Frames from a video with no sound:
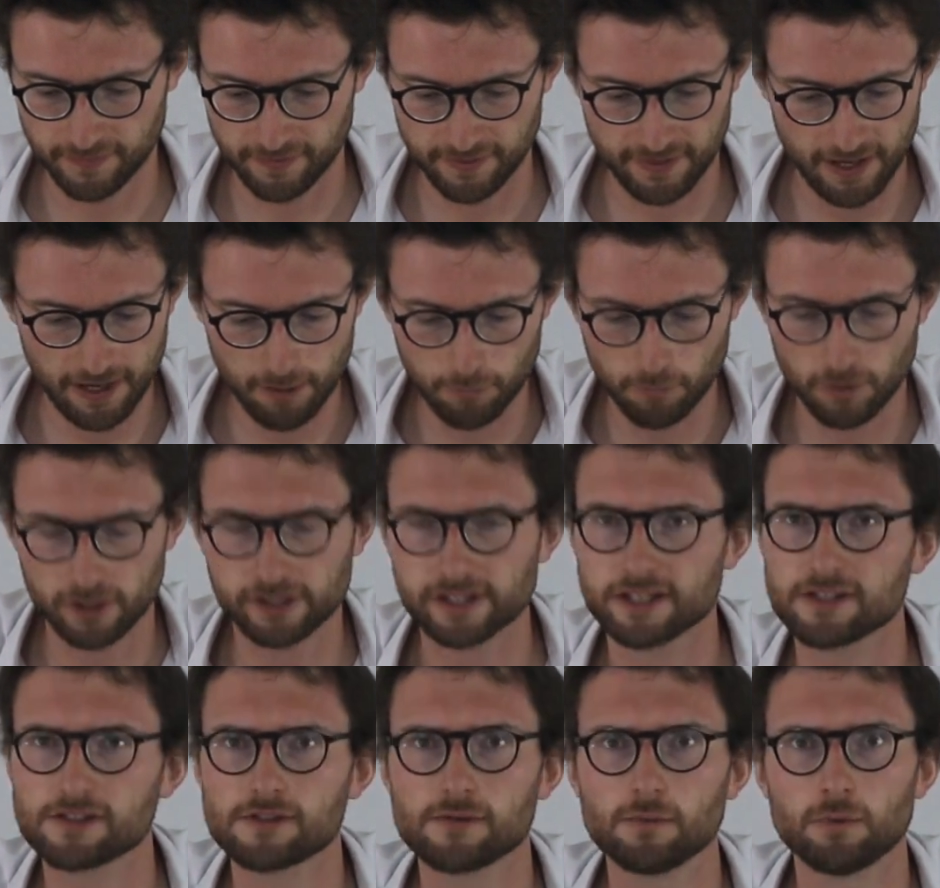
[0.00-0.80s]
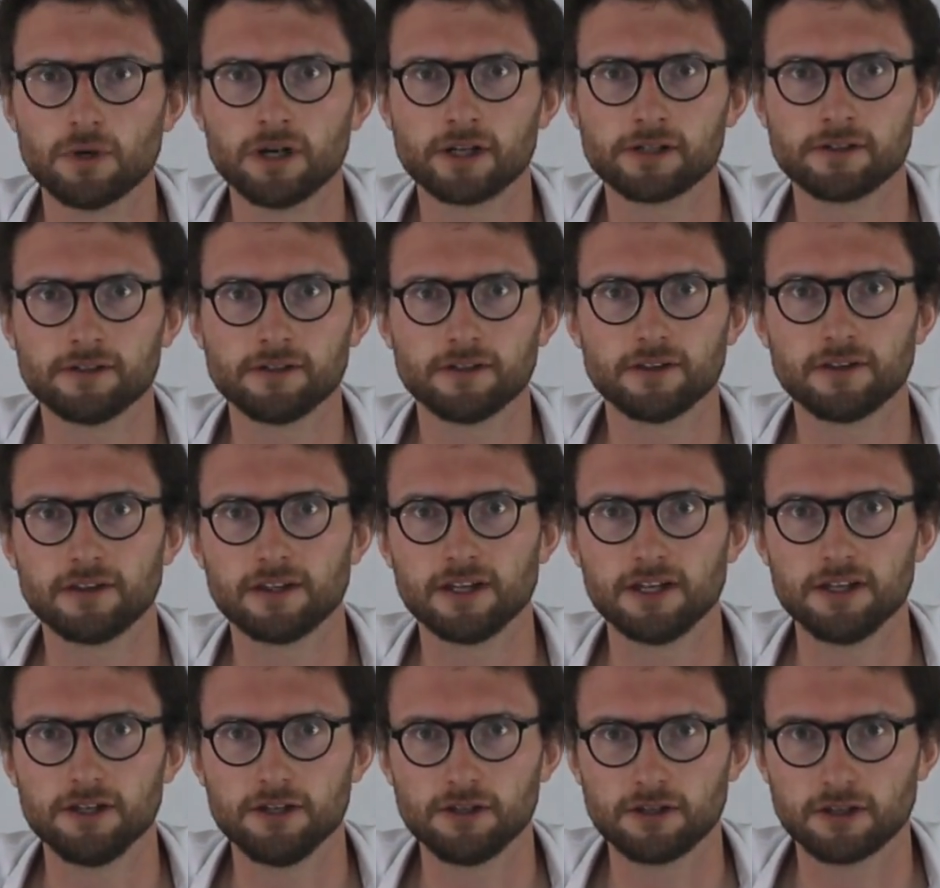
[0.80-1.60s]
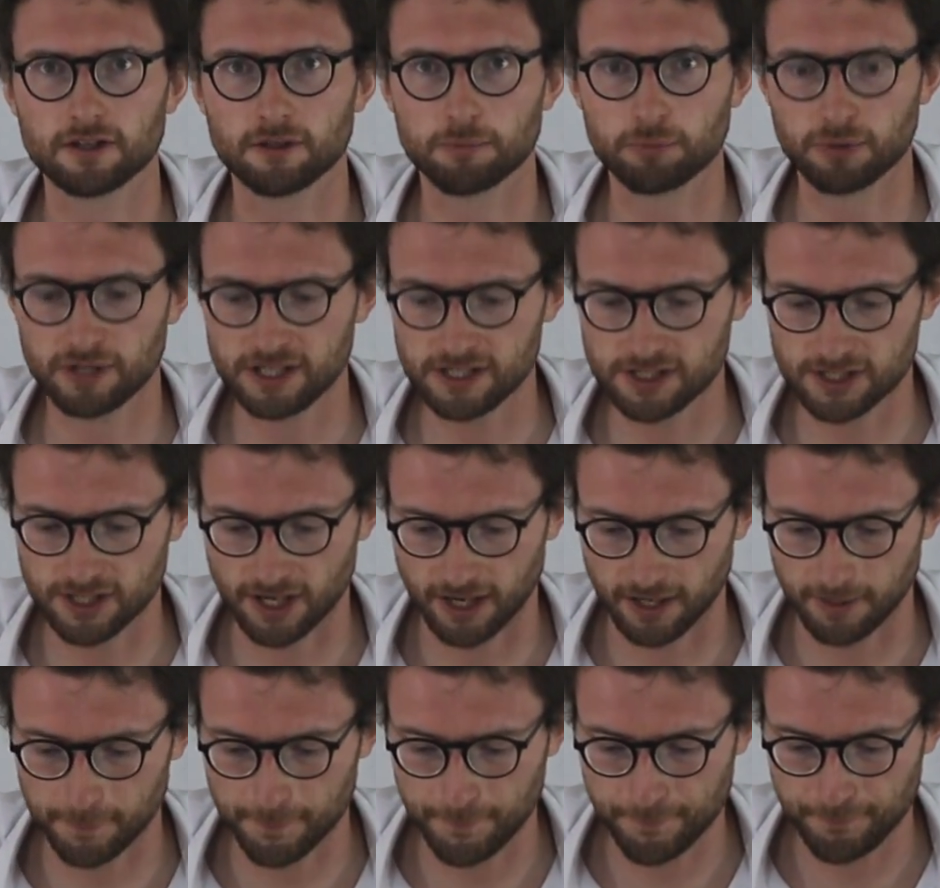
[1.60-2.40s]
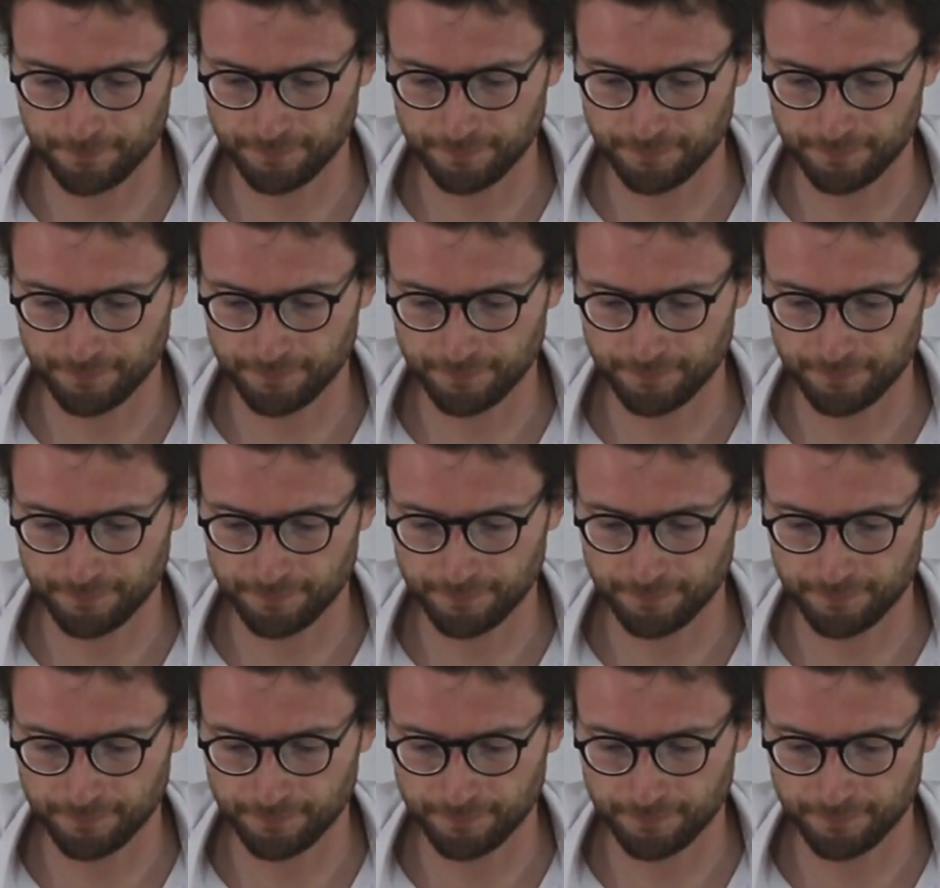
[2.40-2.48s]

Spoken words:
that one is the one that you can appreciate,